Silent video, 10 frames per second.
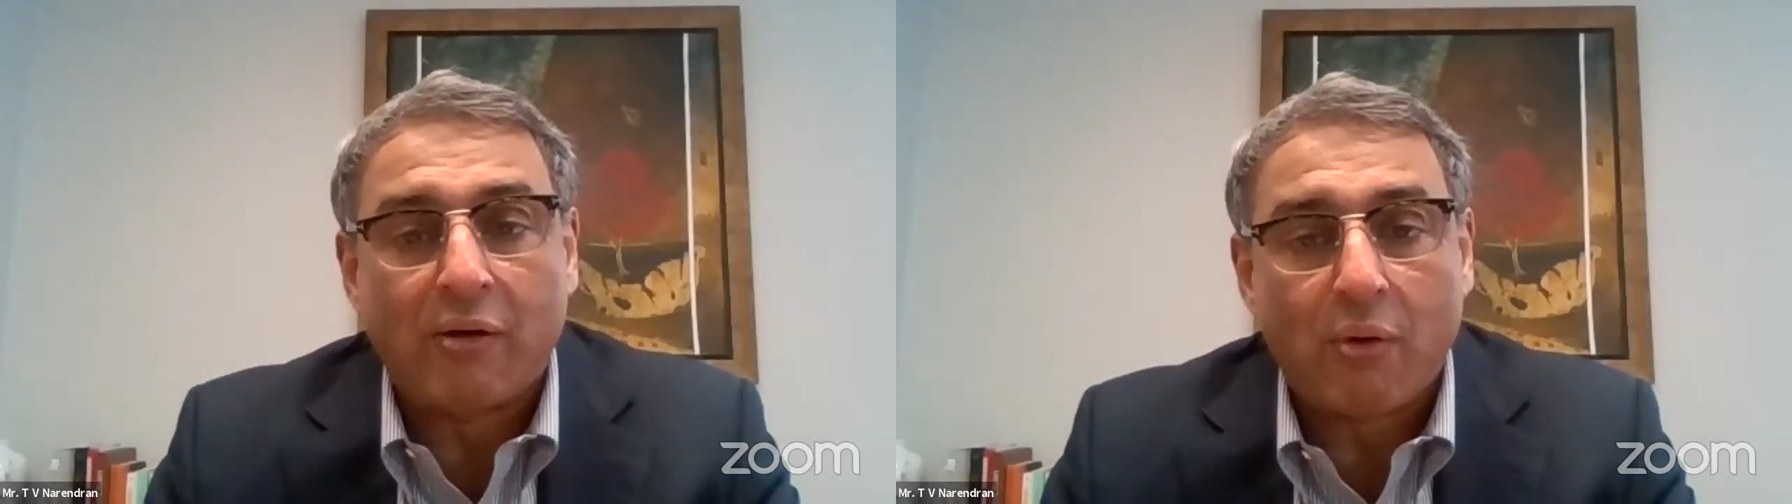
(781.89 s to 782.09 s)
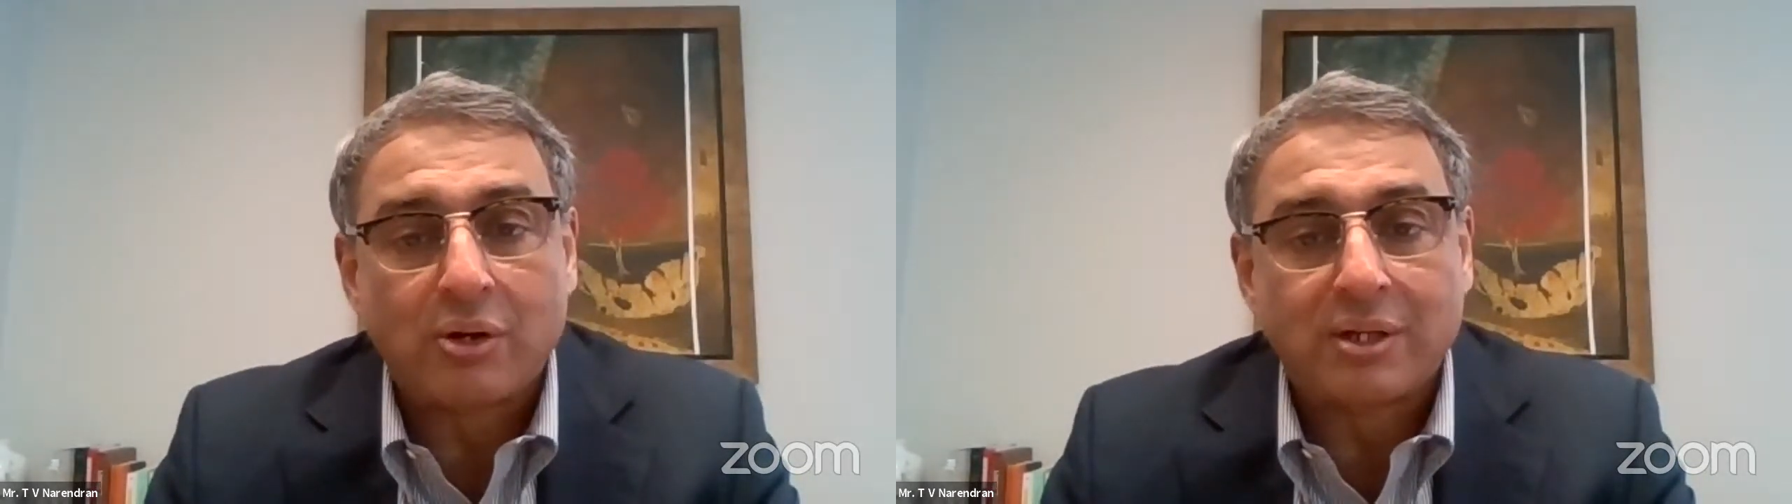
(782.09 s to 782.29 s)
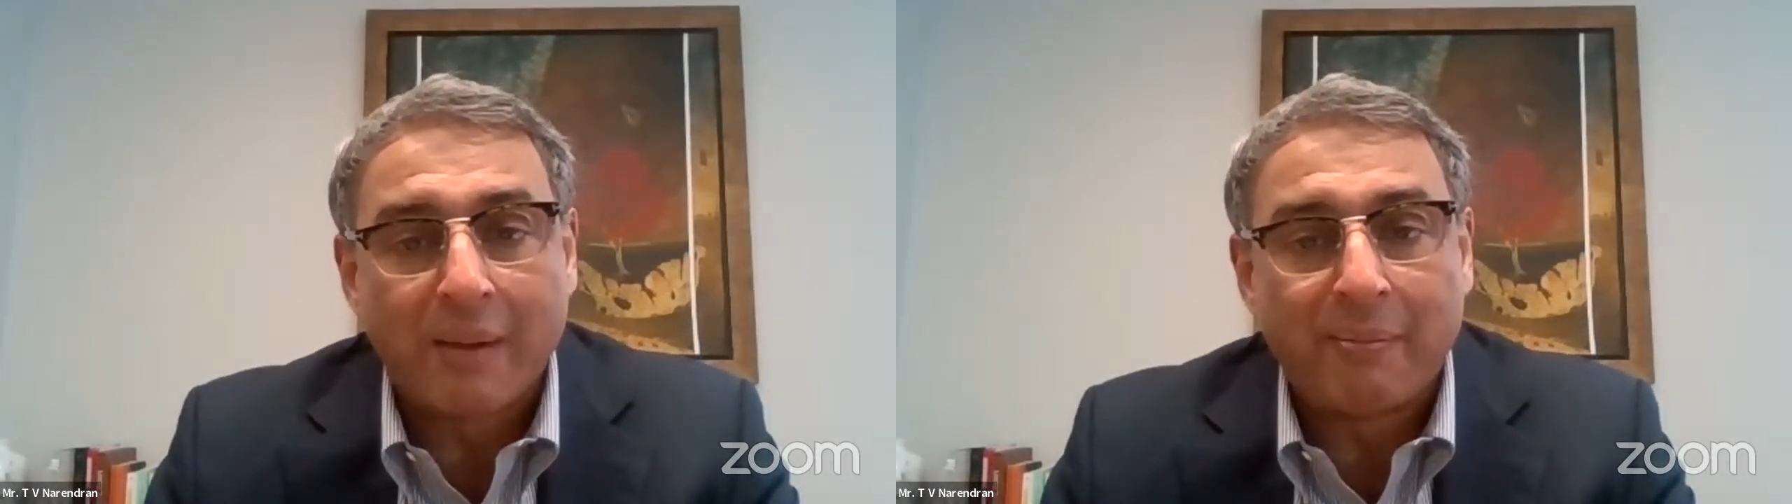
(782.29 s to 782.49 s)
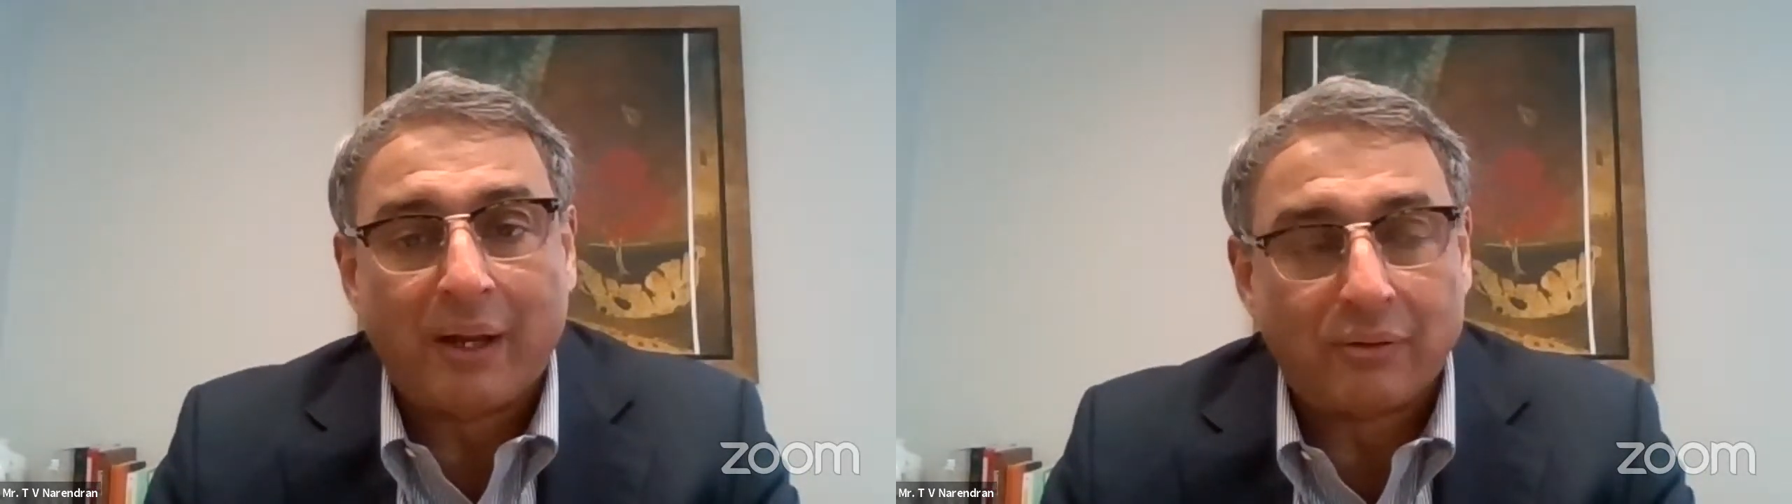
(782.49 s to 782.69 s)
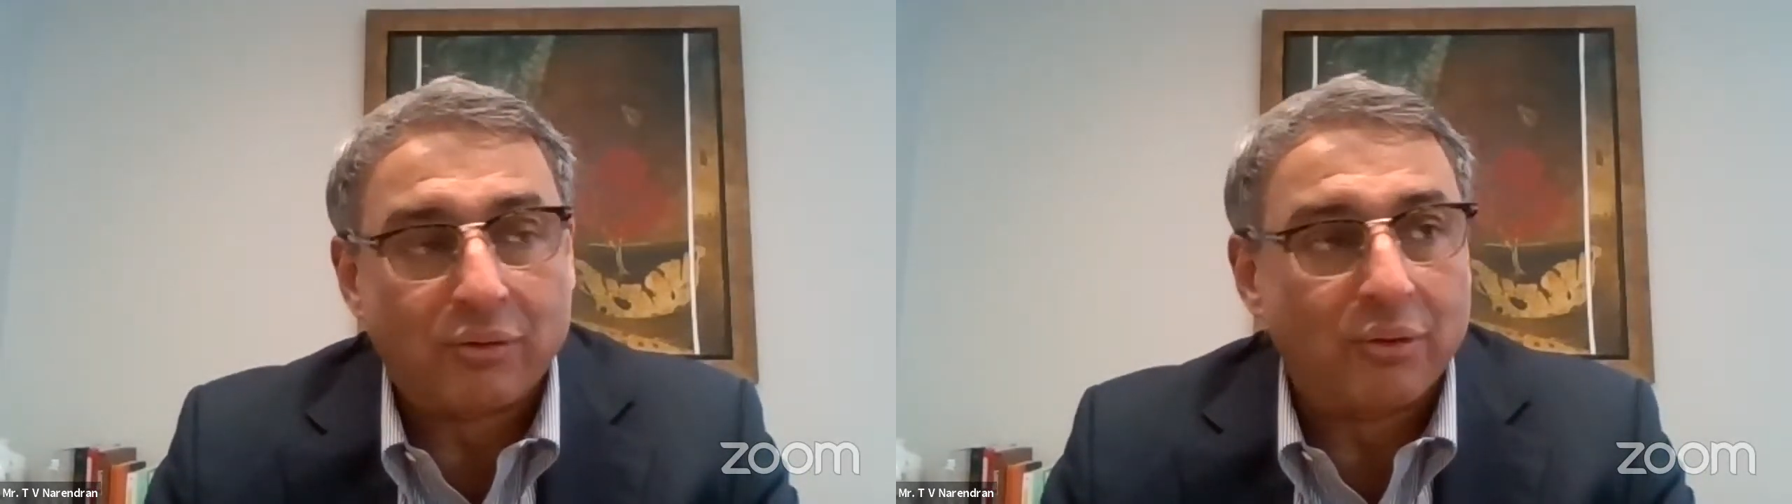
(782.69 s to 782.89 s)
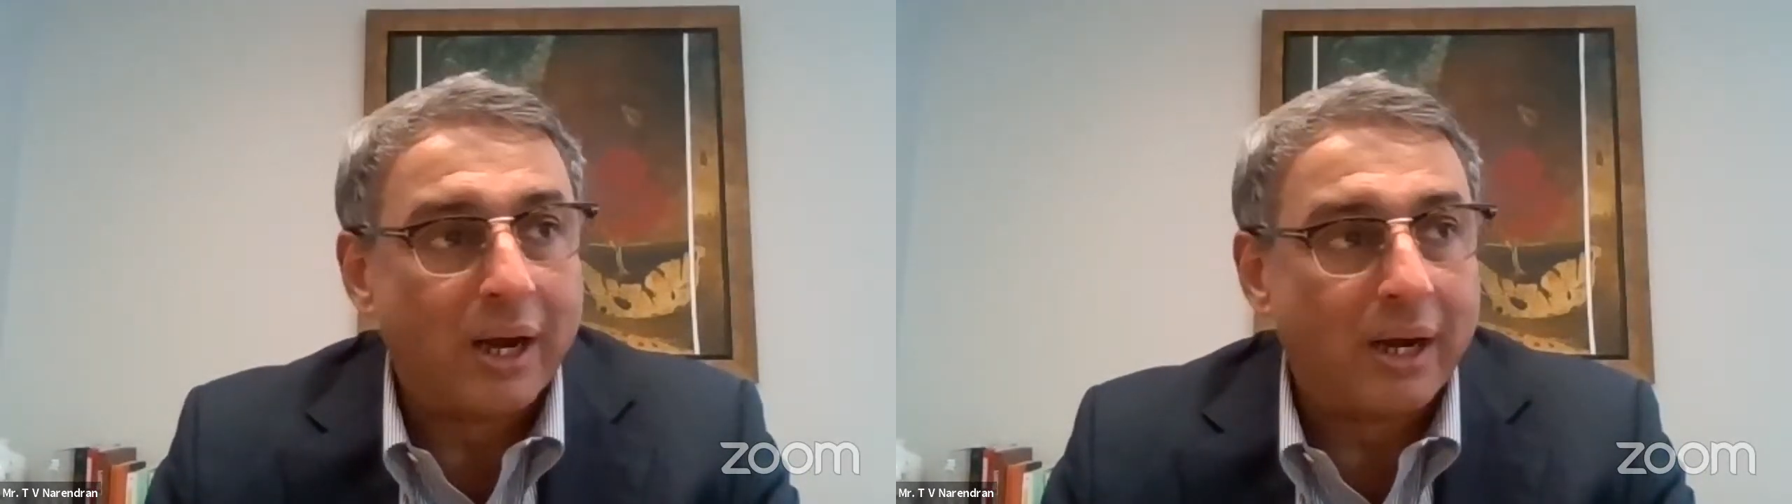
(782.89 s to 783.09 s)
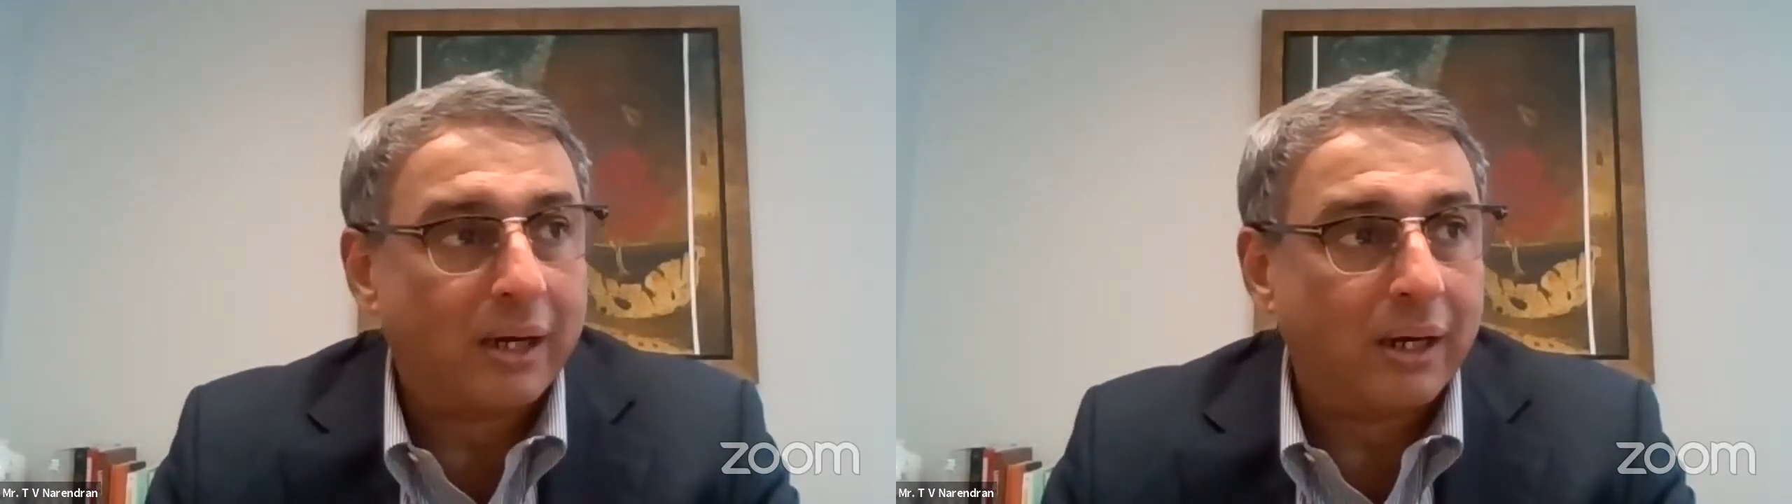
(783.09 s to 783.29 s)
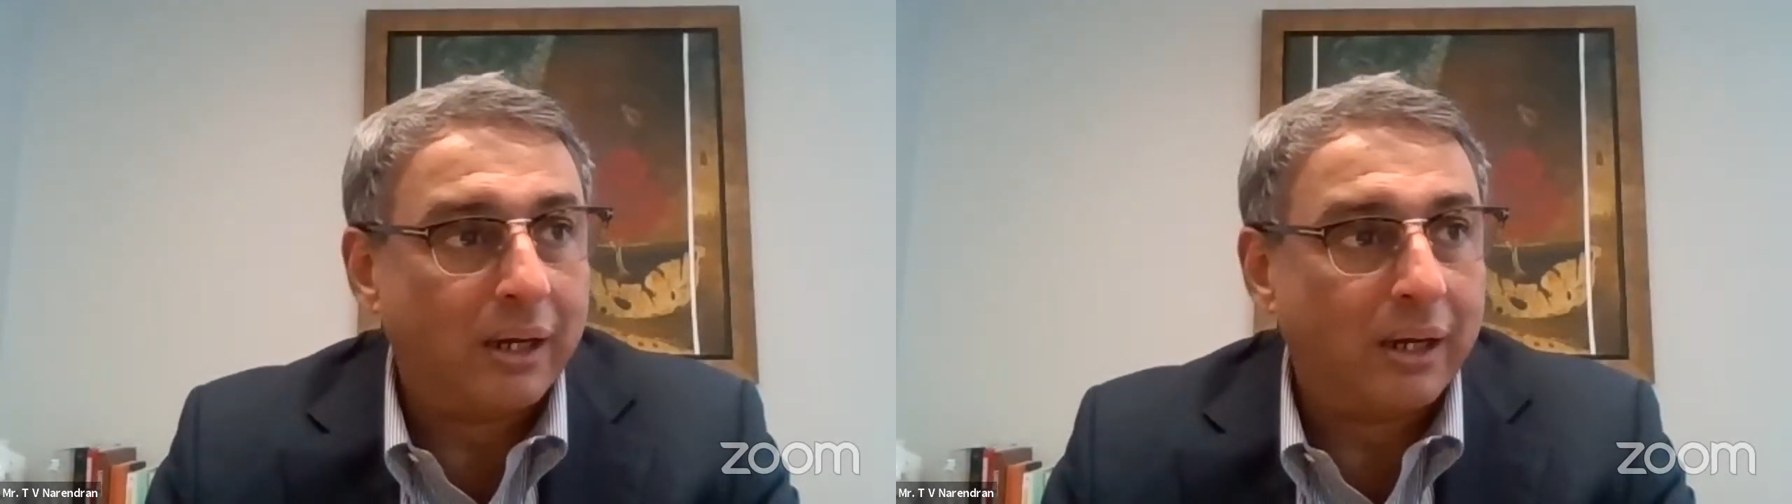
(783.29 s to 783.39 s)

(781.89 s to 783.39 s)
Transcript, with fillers: of what's happening, so that,